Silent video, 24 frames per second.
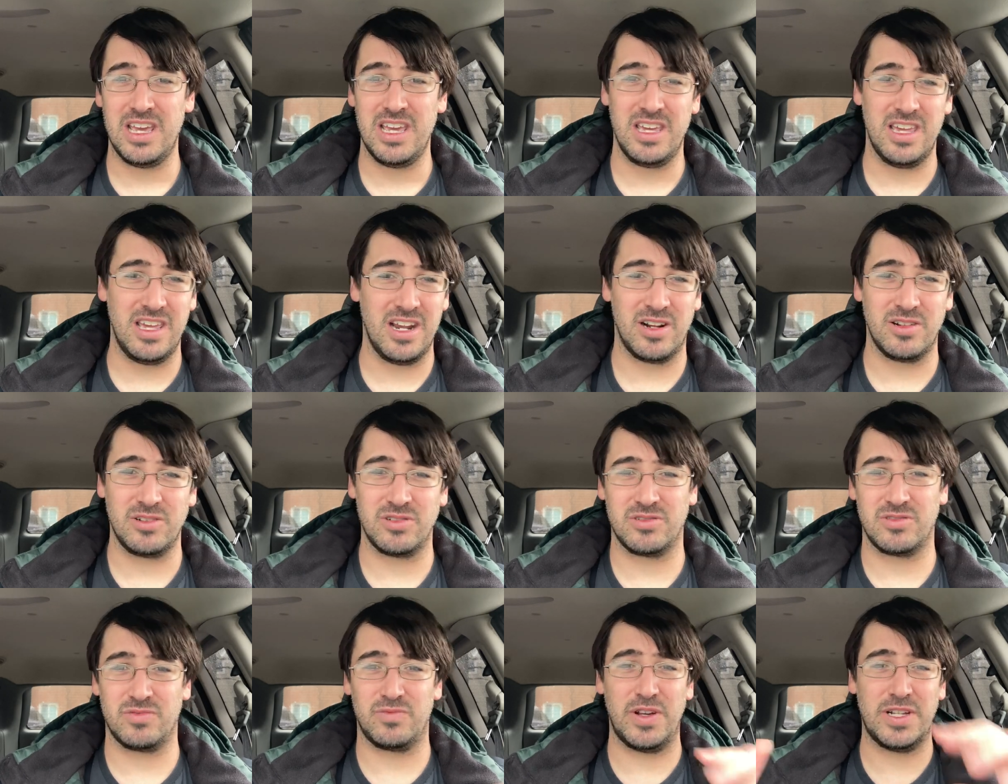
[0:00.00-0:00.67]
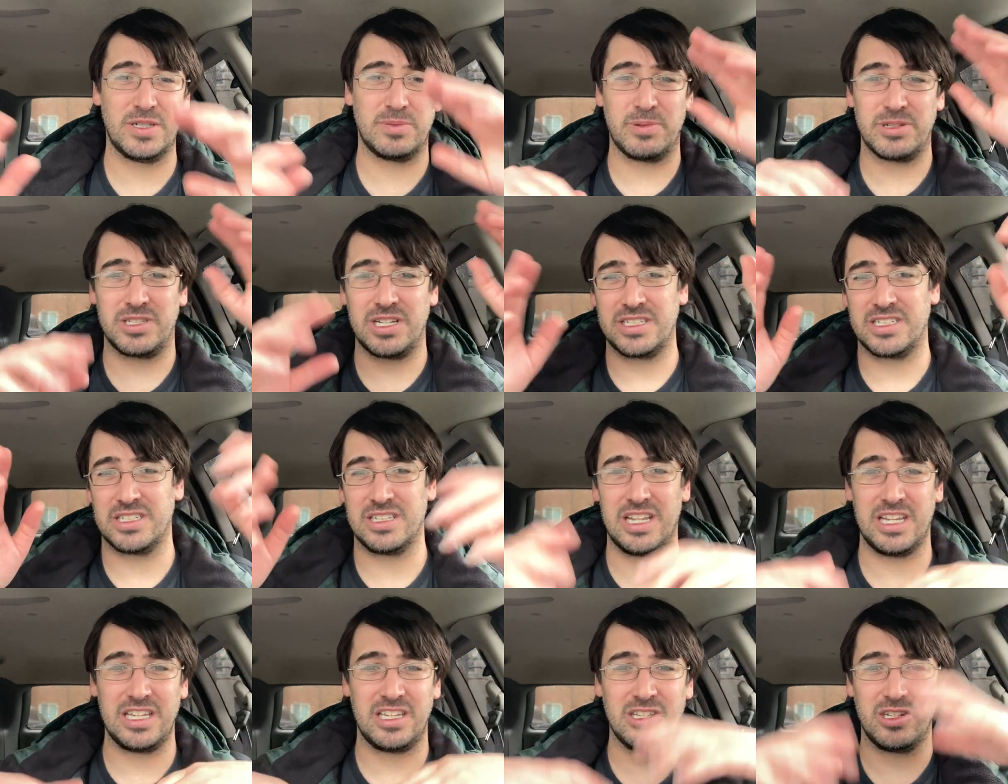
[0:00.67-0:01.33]
Facebook
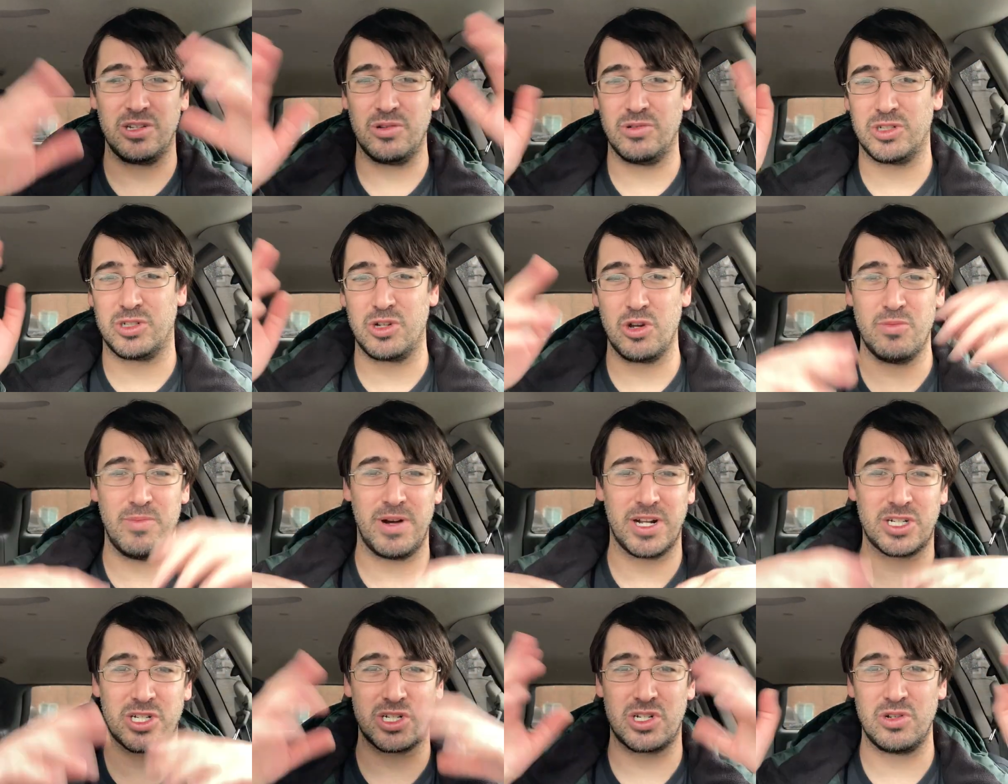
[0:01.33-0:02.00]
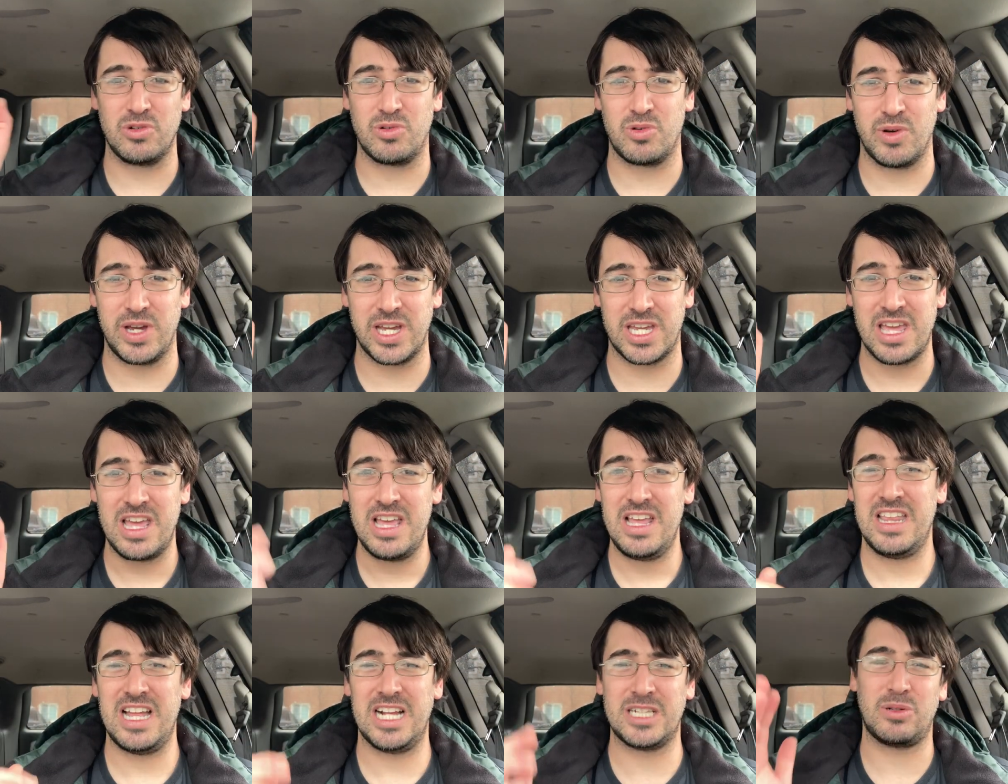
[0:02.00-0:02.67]
doesn't like you doing too much too quick.
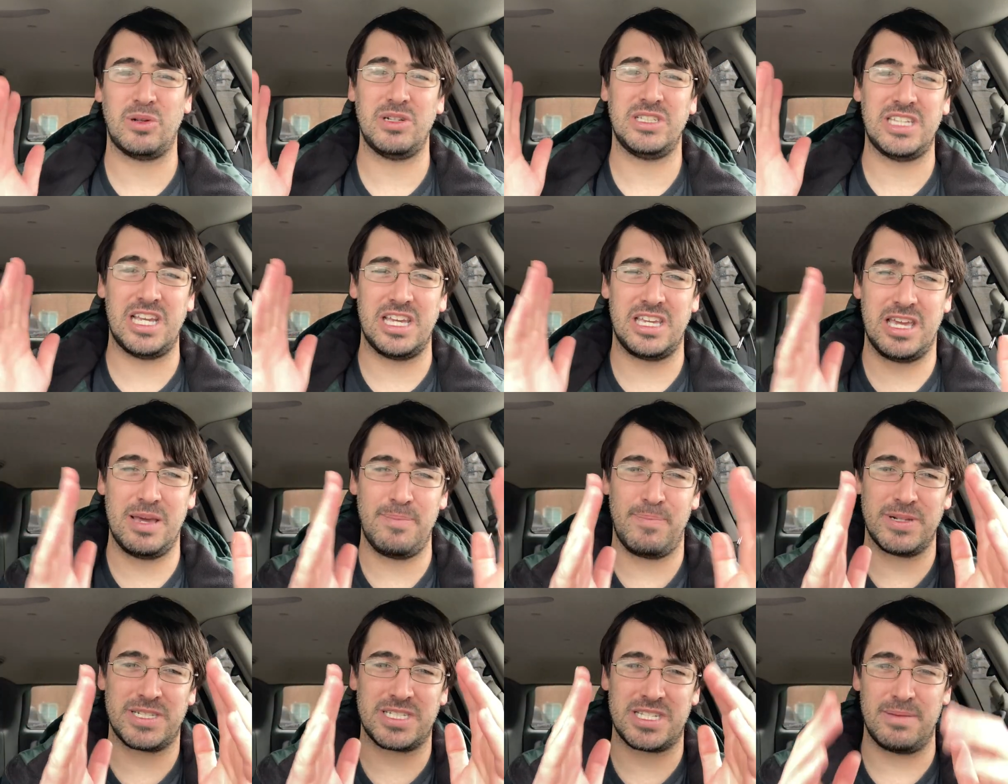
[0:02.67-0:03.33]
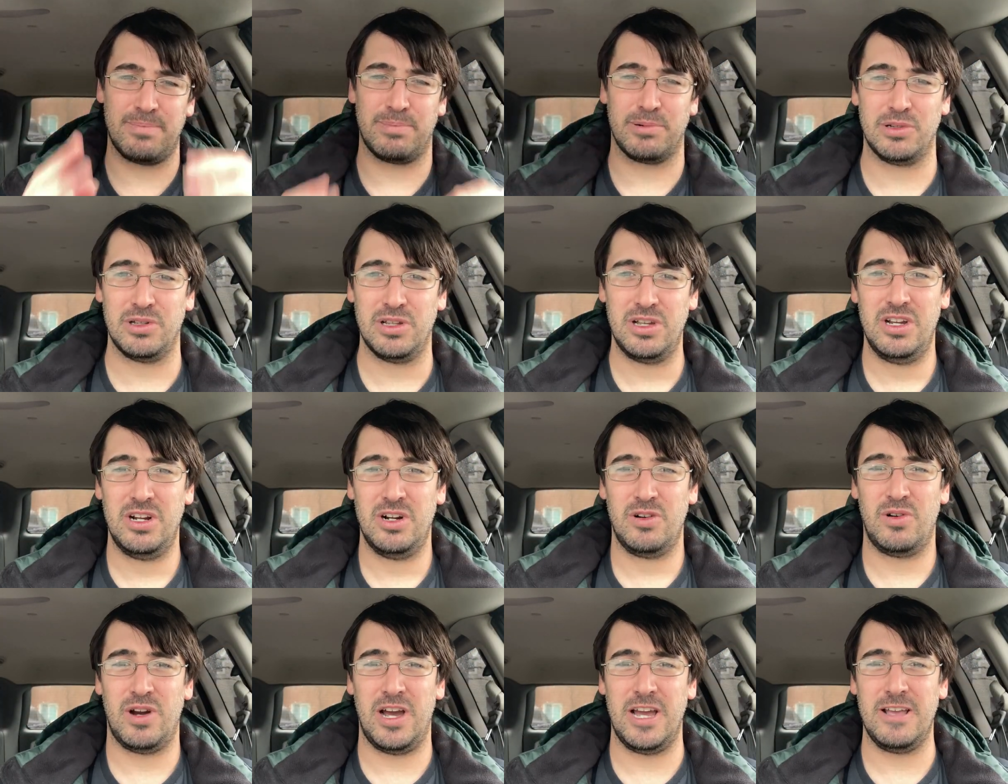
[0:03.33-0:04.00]
That's why I say keep it simple,
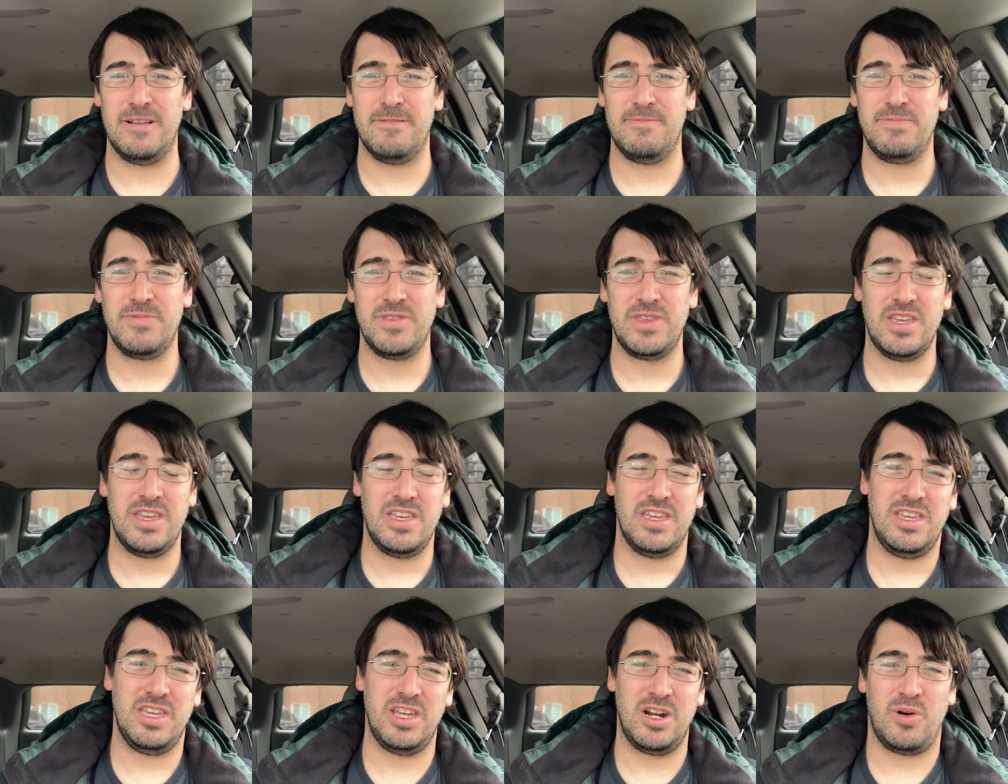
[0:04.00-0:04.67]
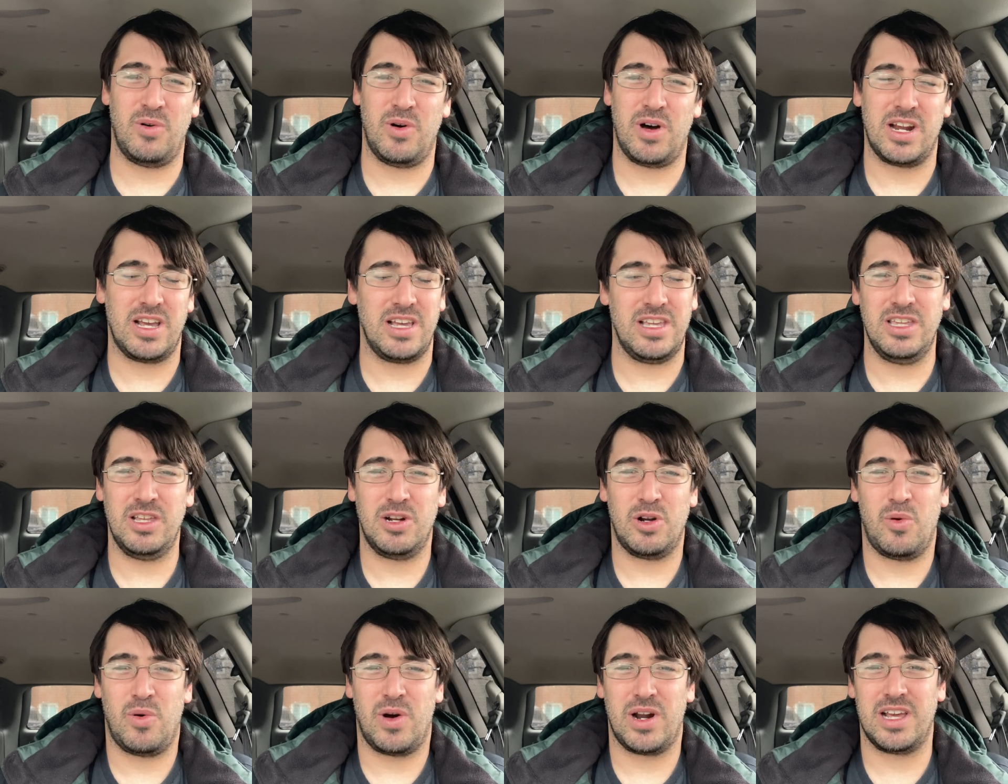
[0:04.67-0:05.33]
right? You don't want
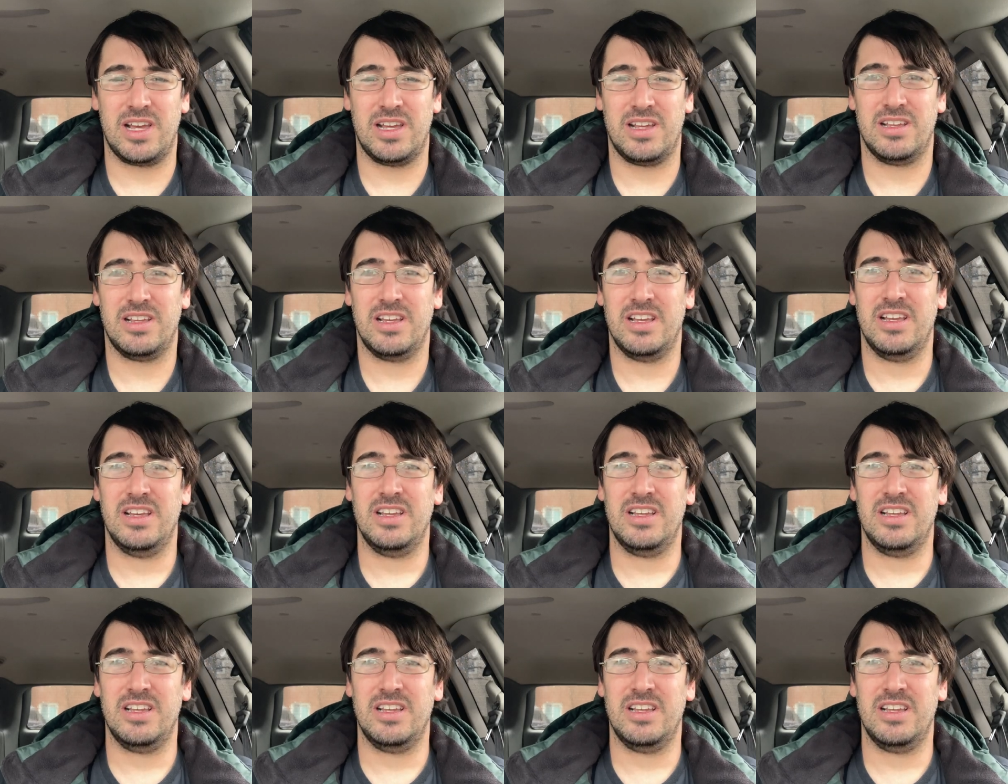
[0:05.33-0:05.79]
to